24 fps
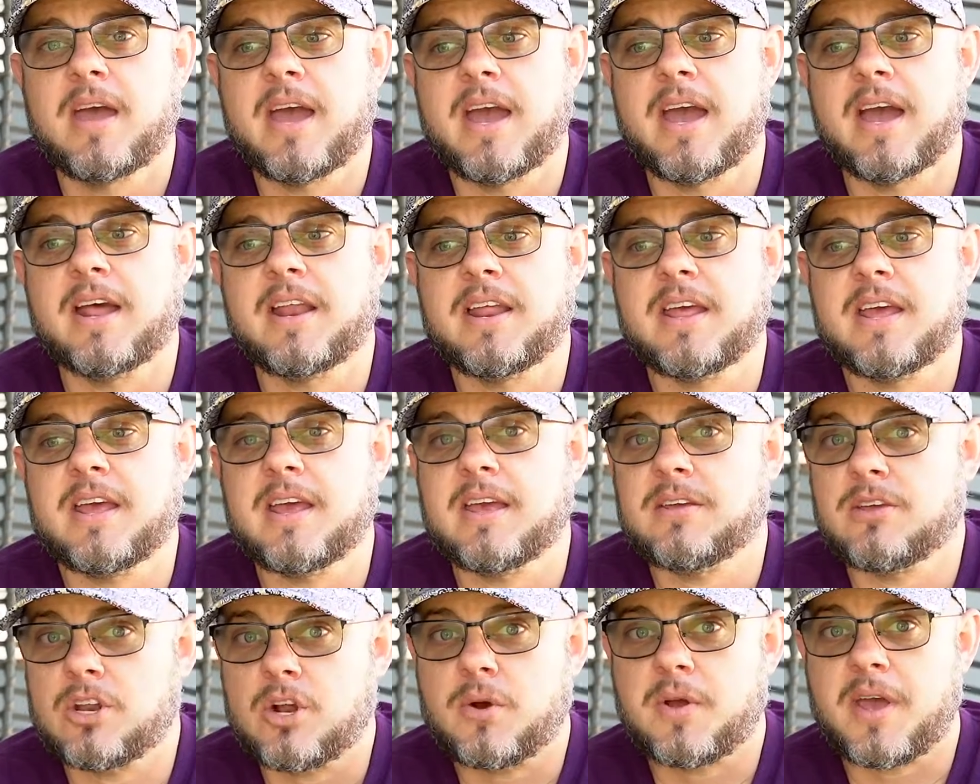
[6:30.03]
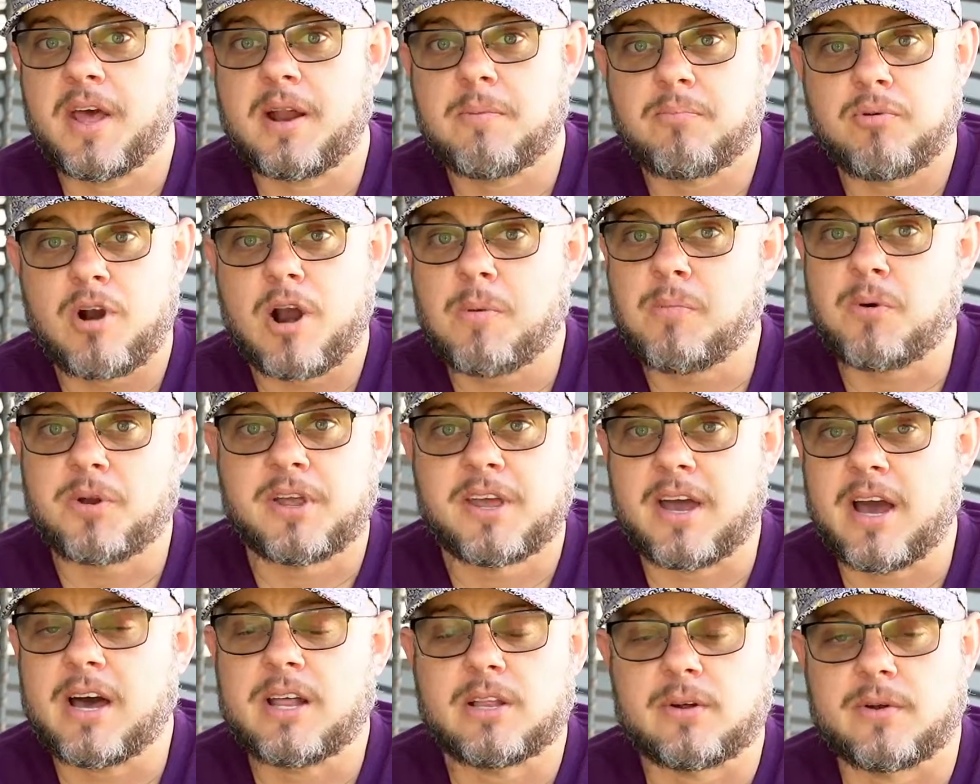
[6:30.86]
And he had a proper
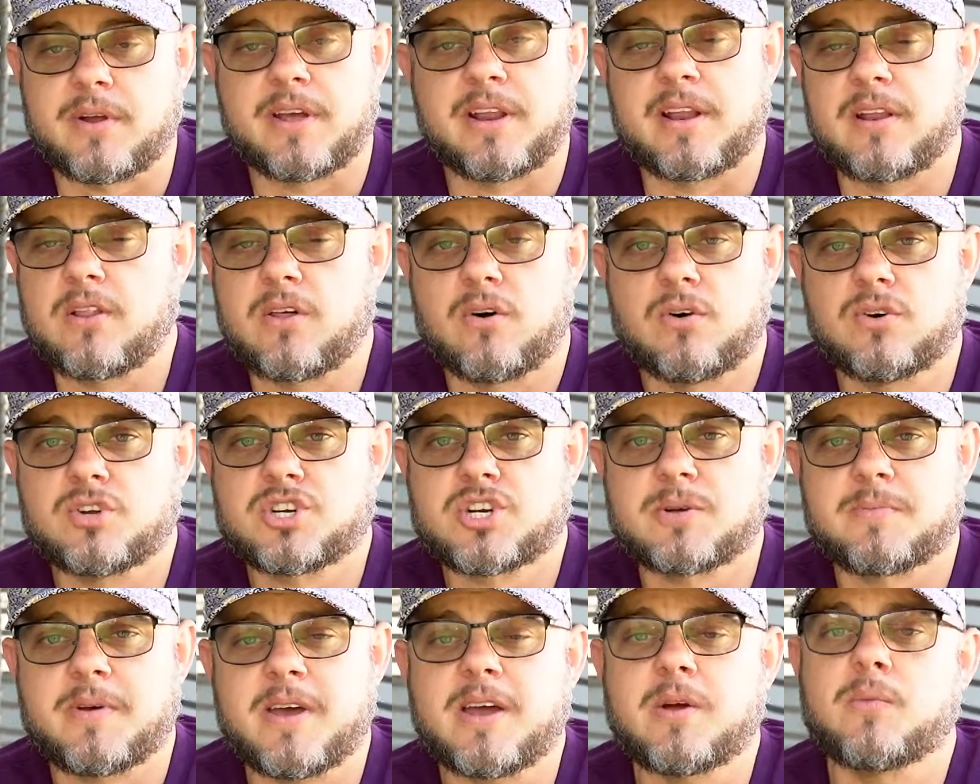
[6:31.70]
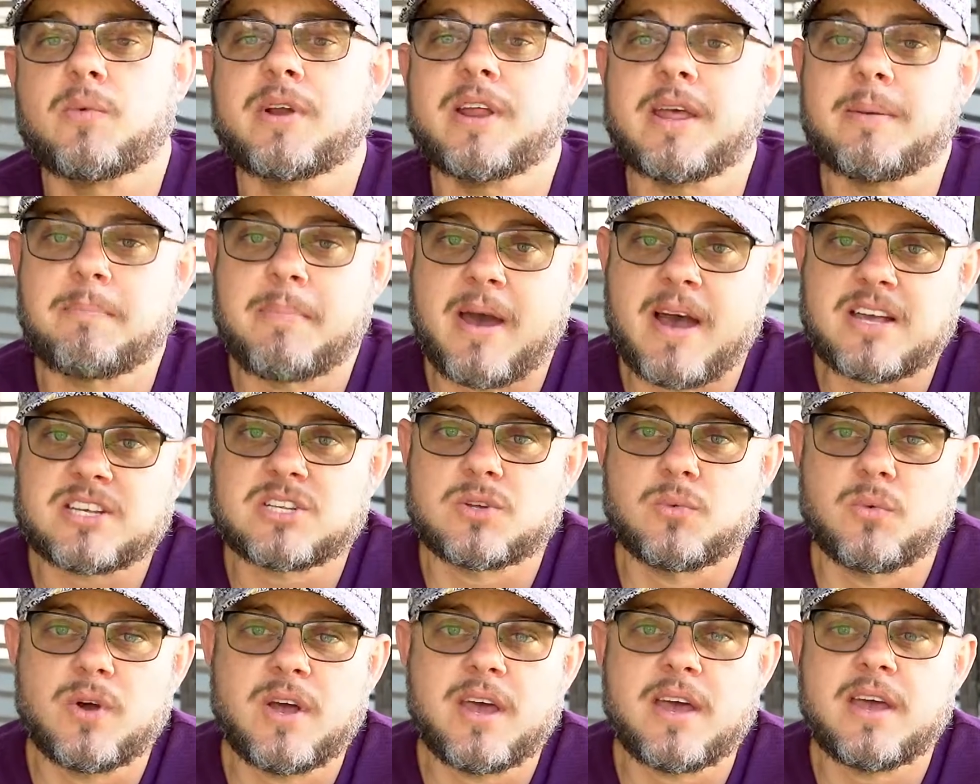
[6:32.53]
gallery and the whole shebang. When he
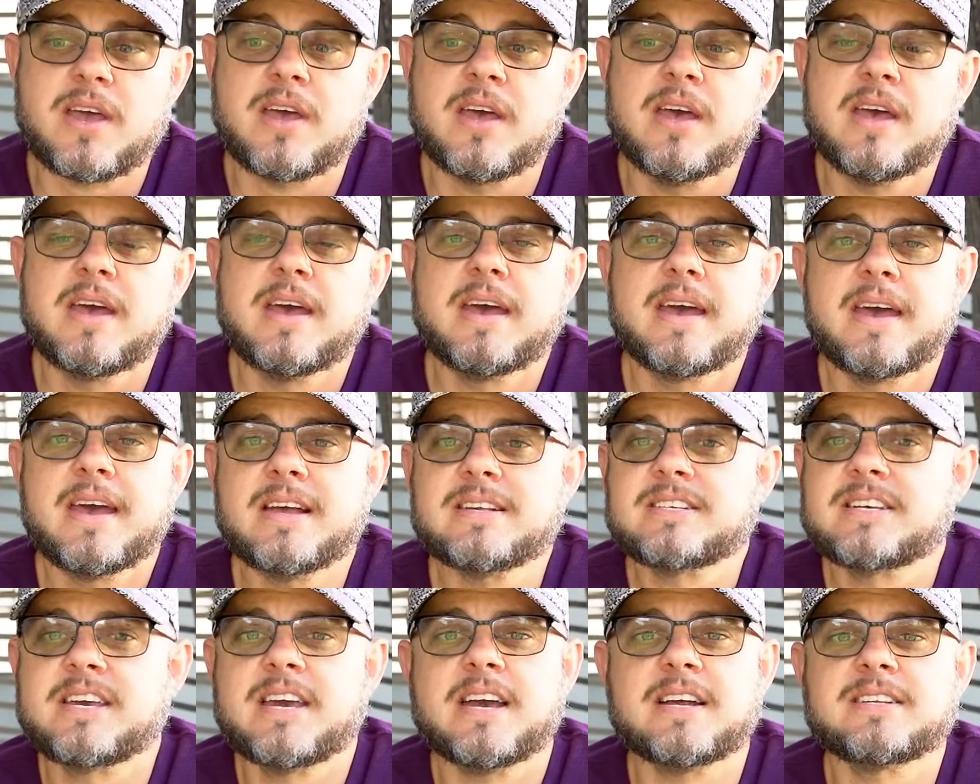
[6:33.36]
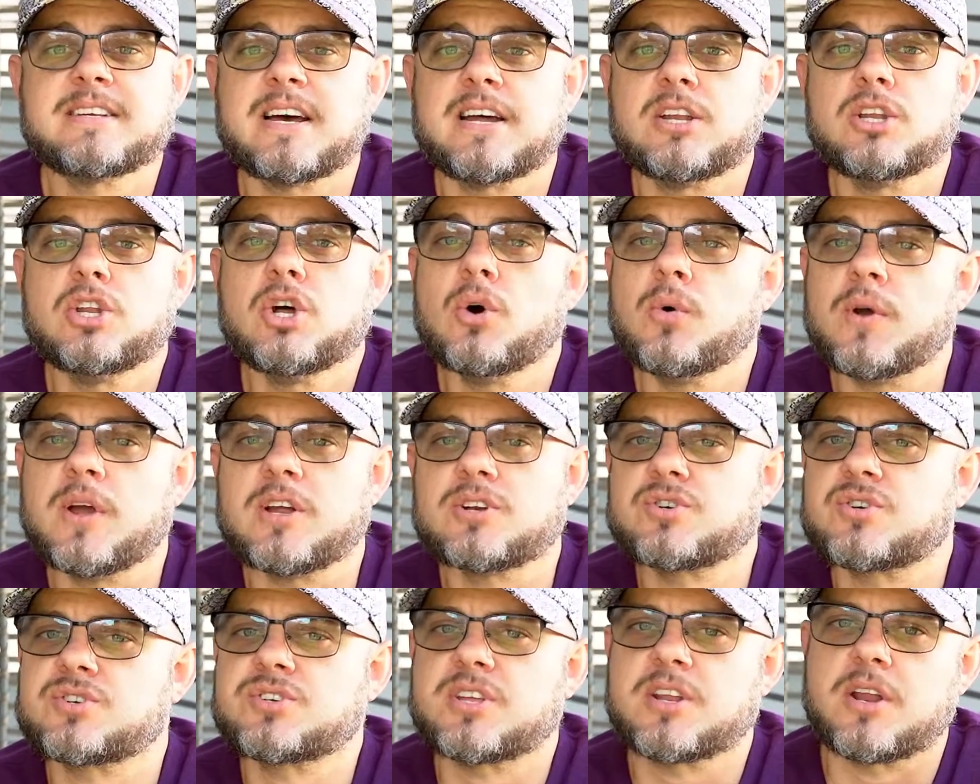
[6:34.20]
passed away, his kids had no
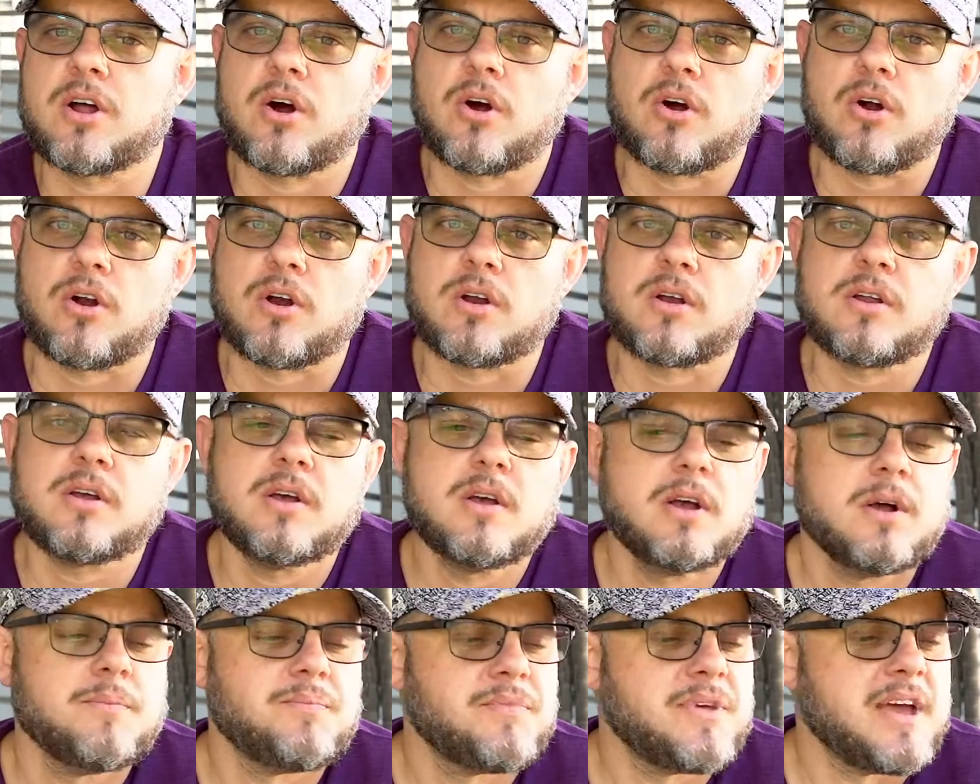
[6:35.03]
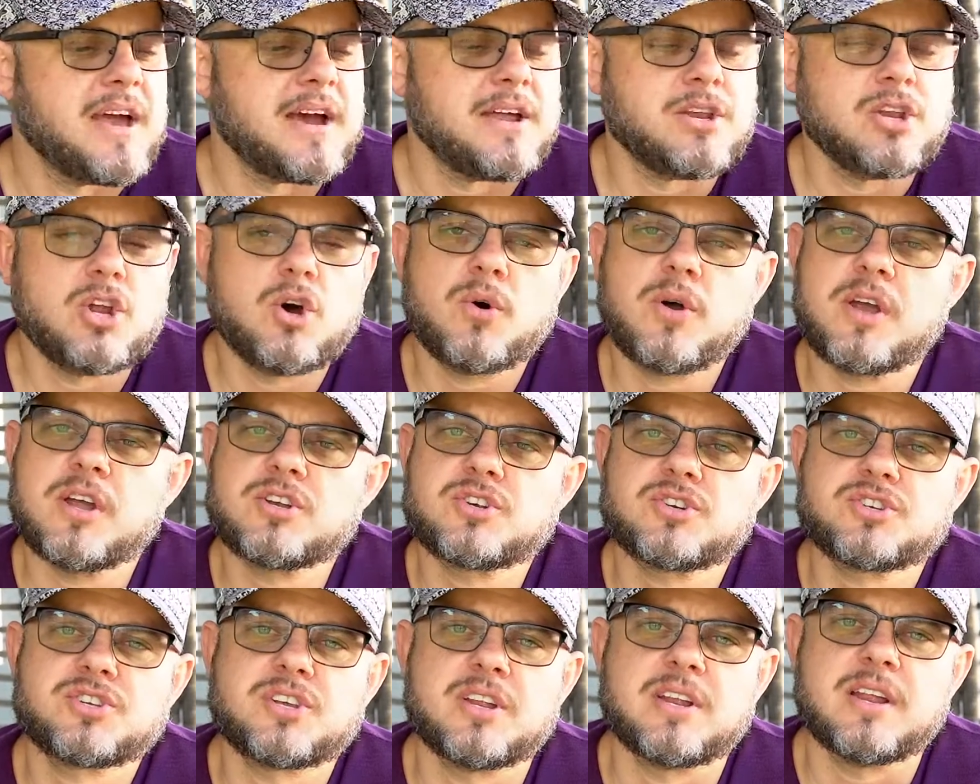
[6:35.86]
interest in the art. They had no
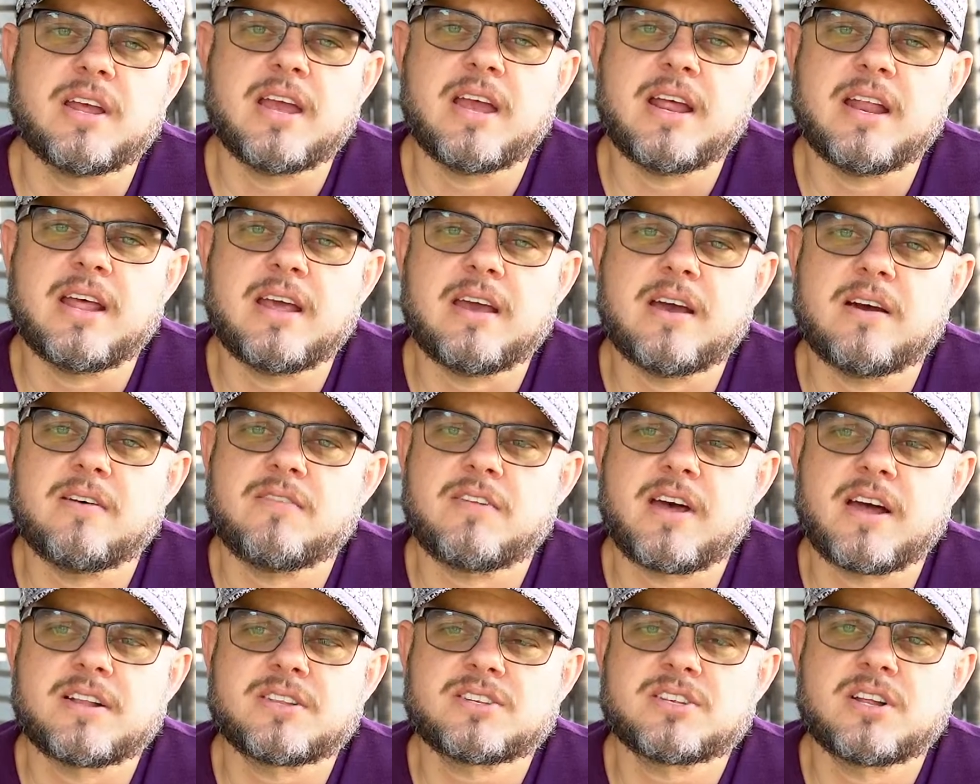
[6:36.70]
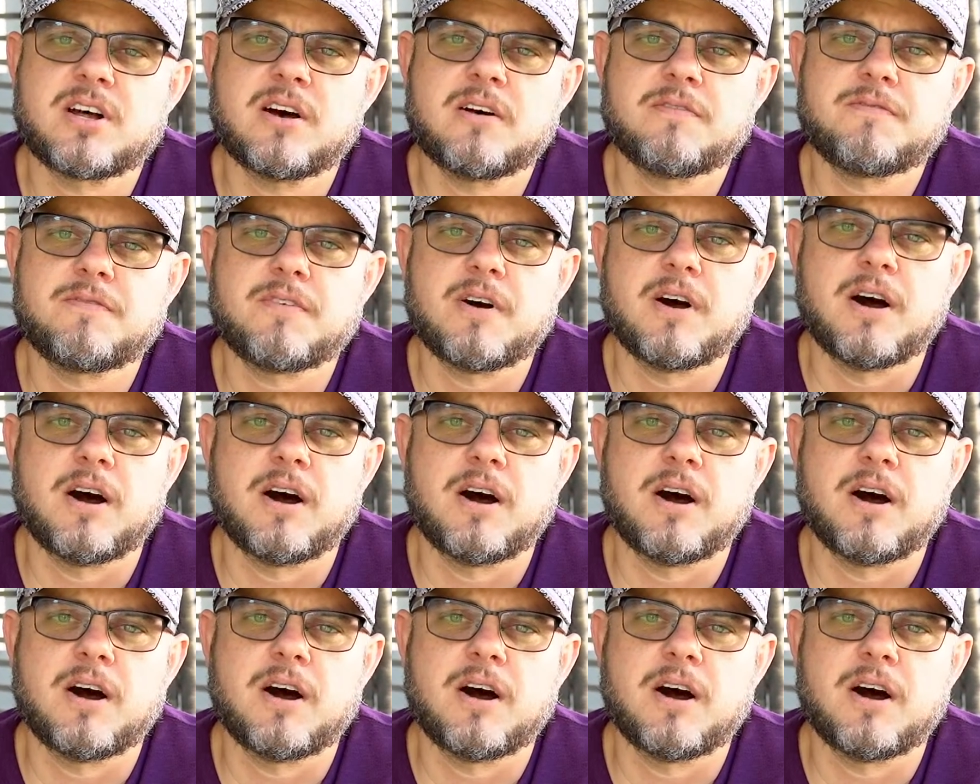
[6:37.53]
interest in any of that stuff.